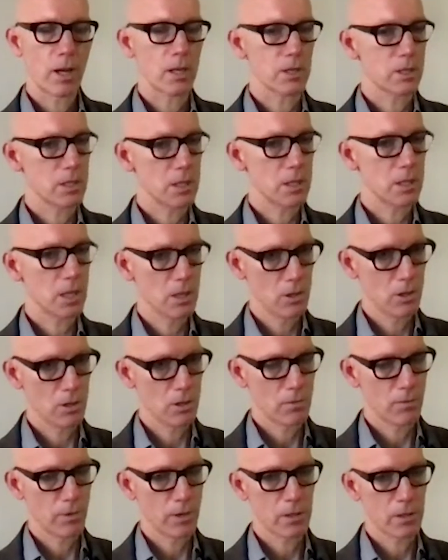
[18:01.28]

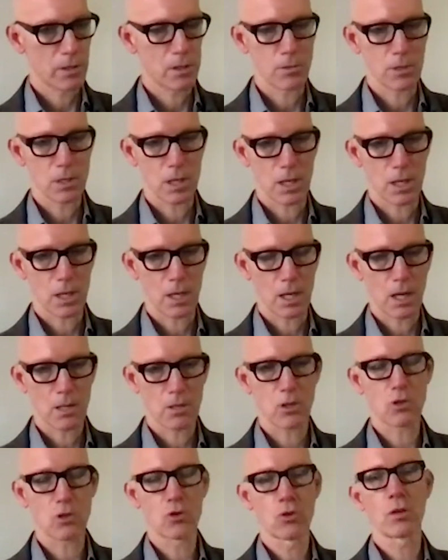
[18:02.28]
Palestinian victims in
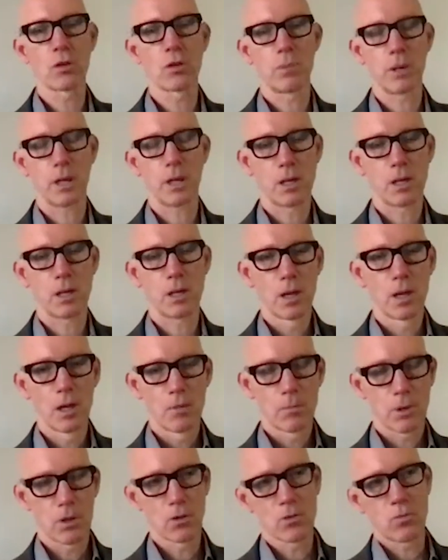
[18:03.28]
Gaza shouldn't be,
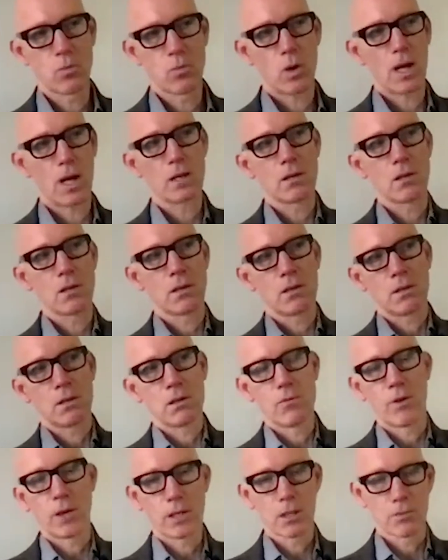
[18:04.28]
because one
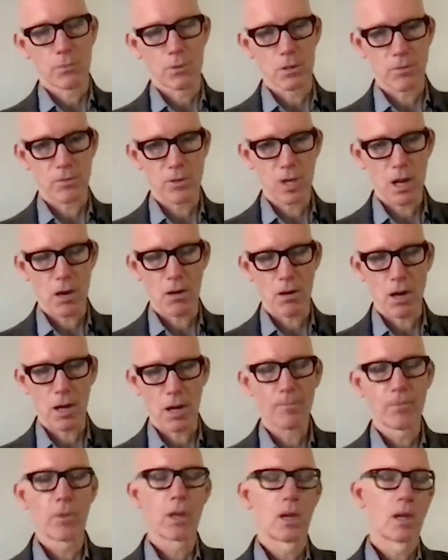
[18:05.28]
is victims of
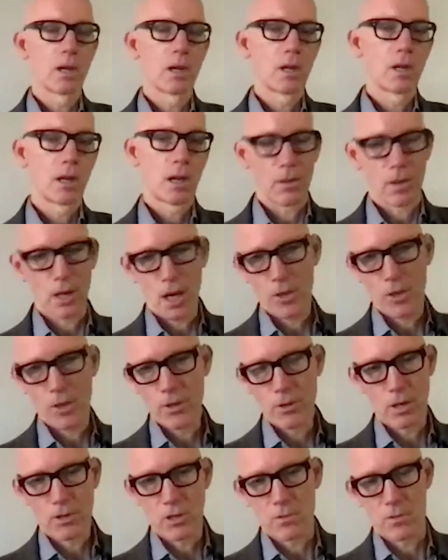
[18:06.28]
terror, and the
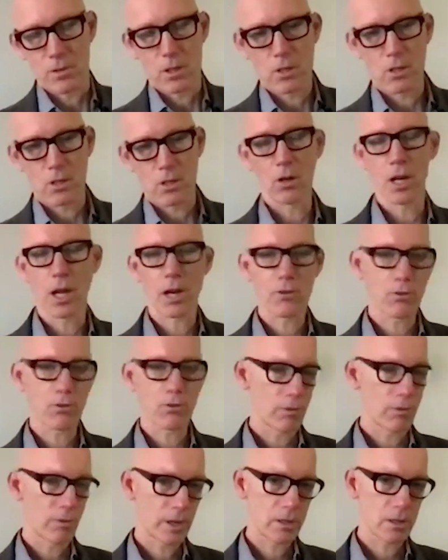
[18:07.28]
other are just
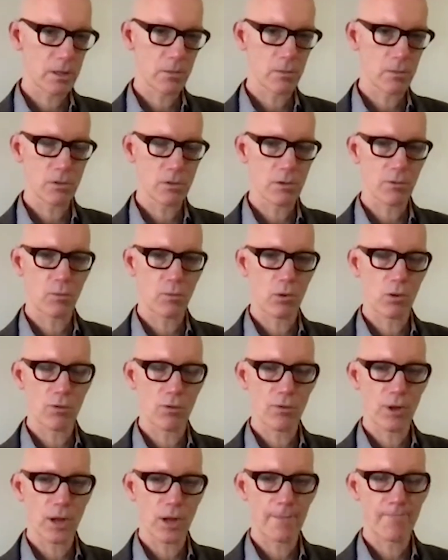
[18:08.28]
collateral victims of
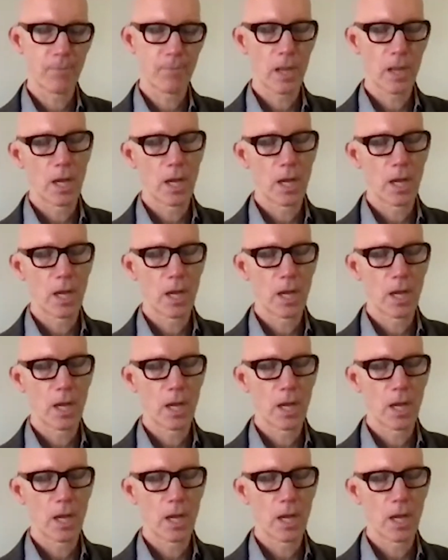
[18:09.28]
warfare.